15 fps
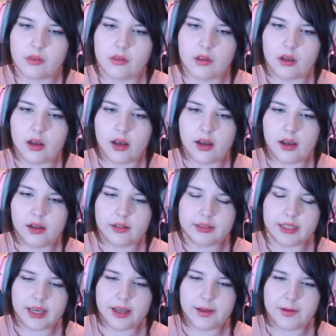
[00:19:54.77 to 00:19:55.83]
Uh,
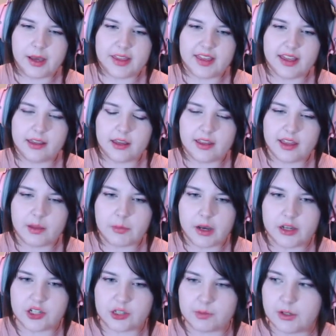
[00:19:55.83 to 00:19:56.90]
yeah, I think I think it might
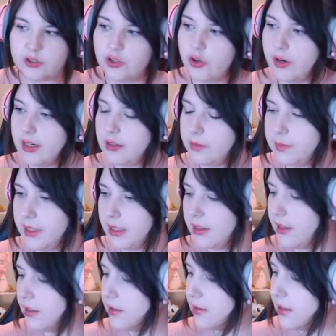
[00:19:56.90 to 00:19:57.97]
have just been on your end, Pika,
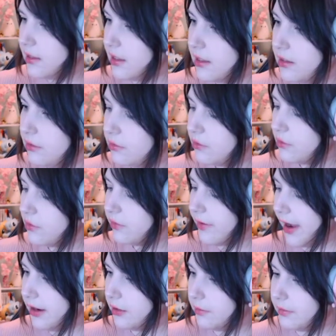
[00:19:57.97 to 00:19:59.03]
because I said it was all
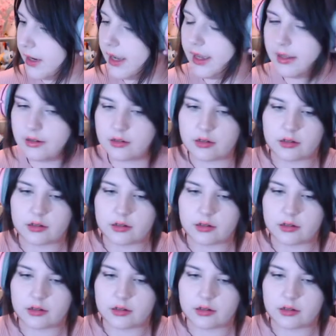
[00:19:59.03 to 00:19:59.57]
fine on my end.